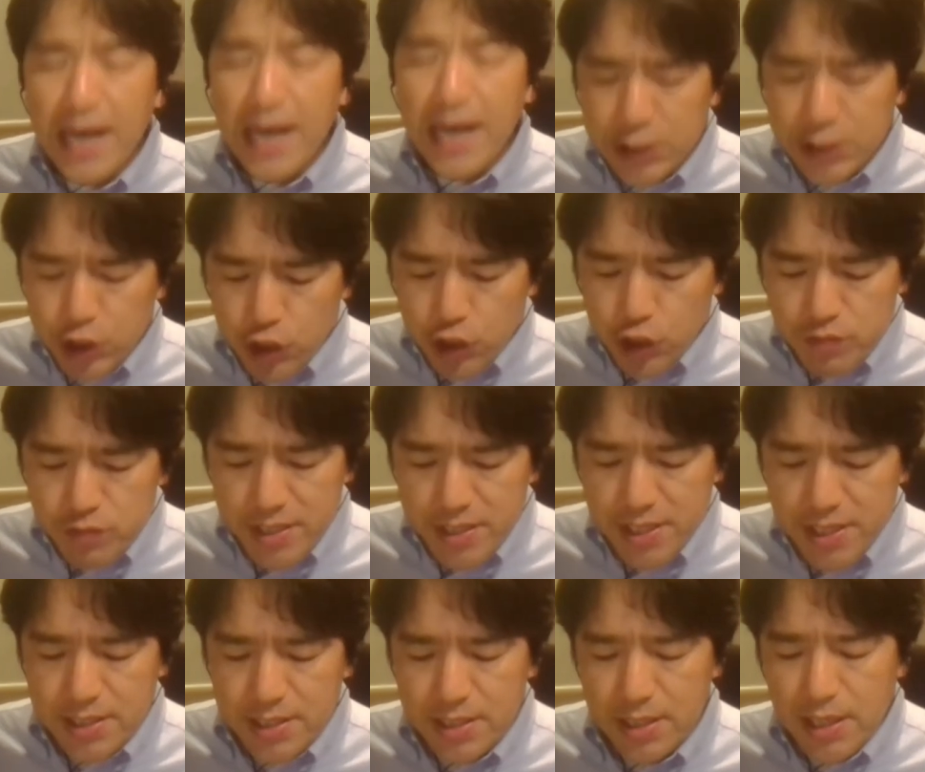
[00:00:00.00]
Assume
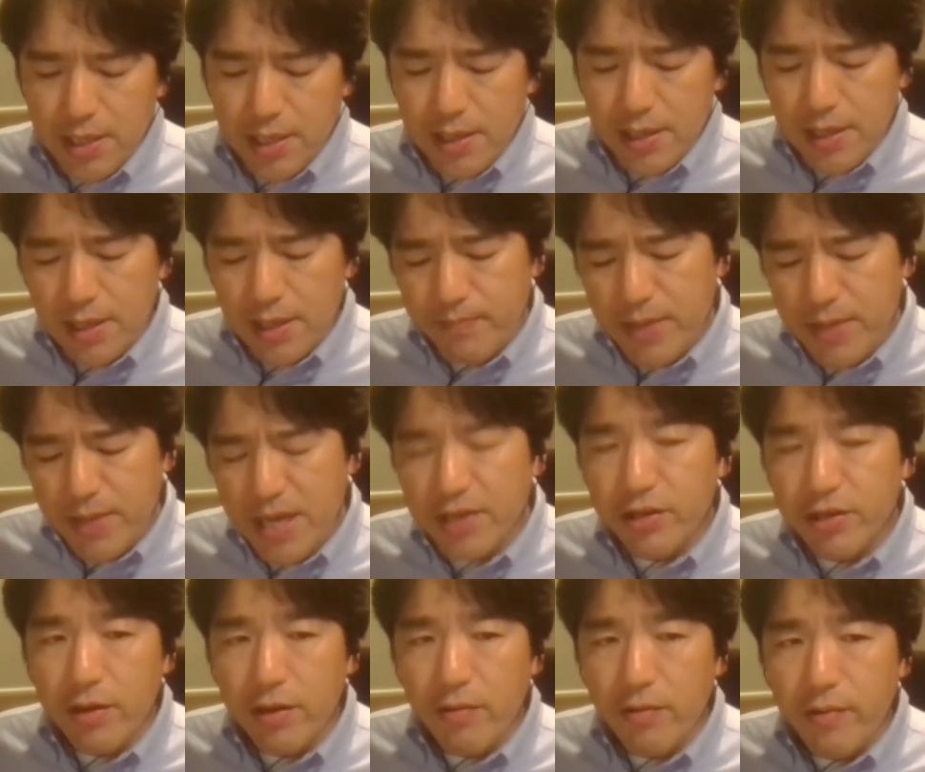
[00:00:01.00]
that a
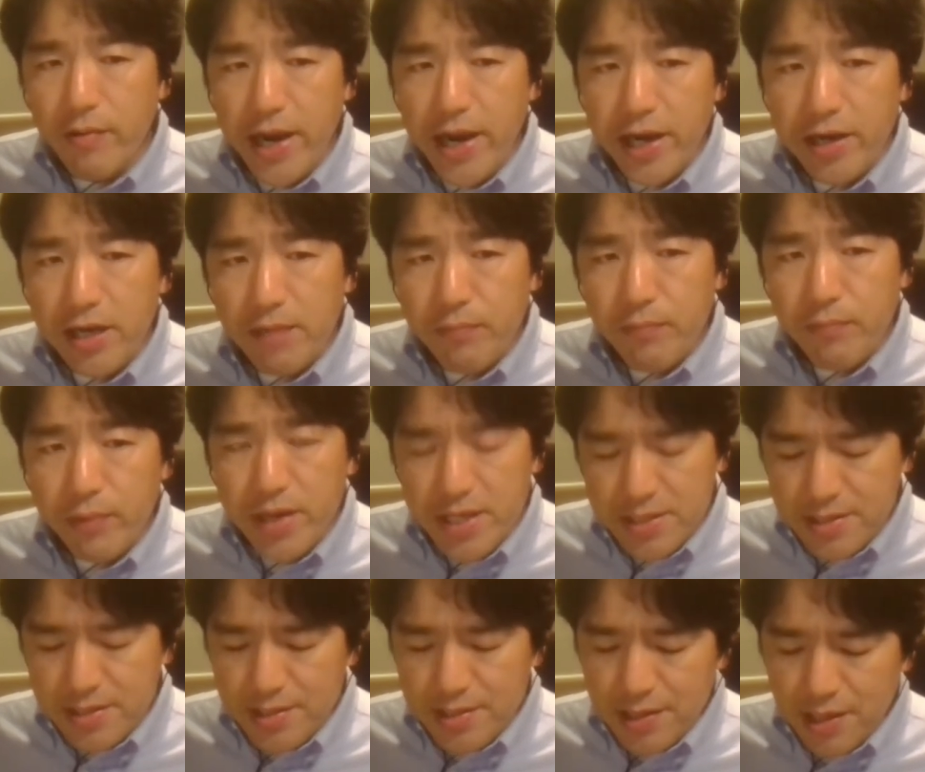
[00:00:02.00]
vertical line
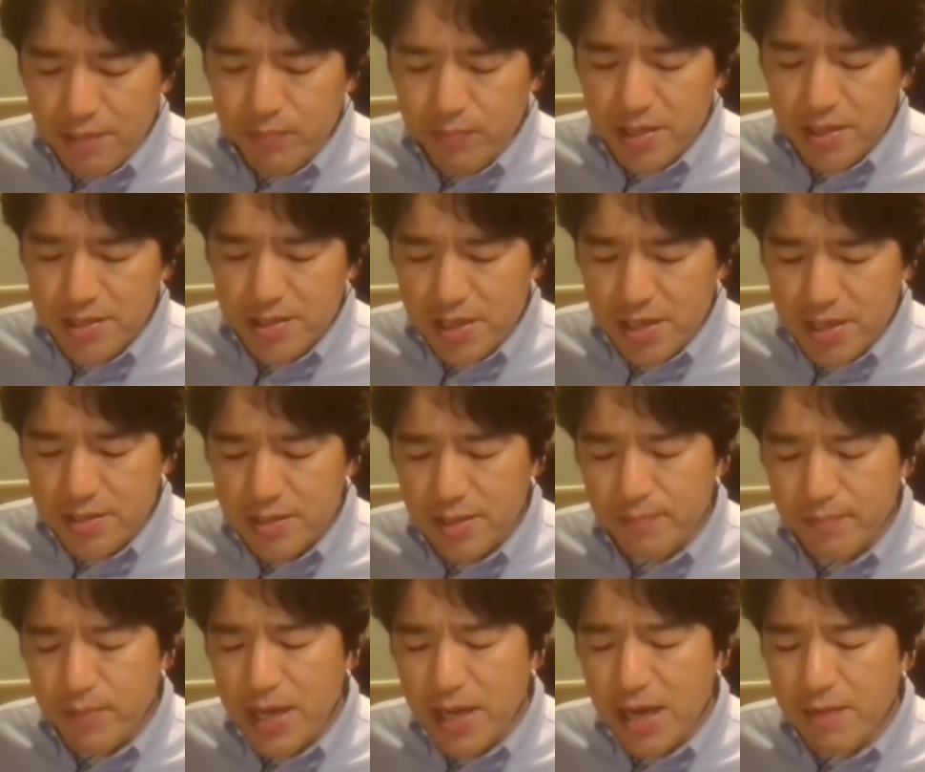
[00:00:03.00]
represents
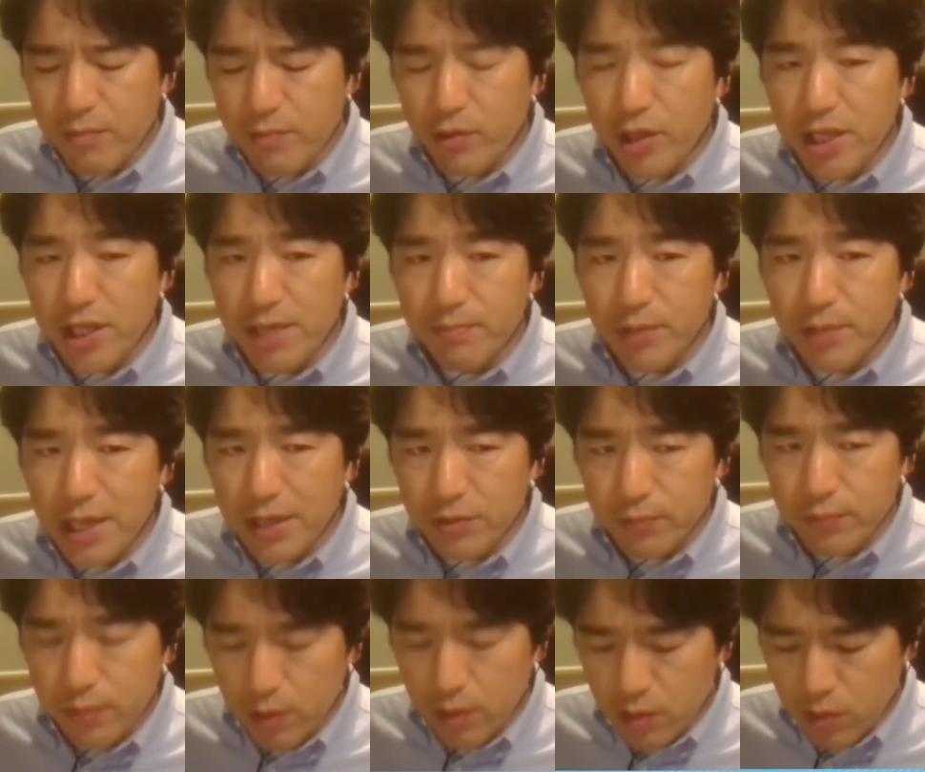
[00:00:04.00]
a palmolive platform, and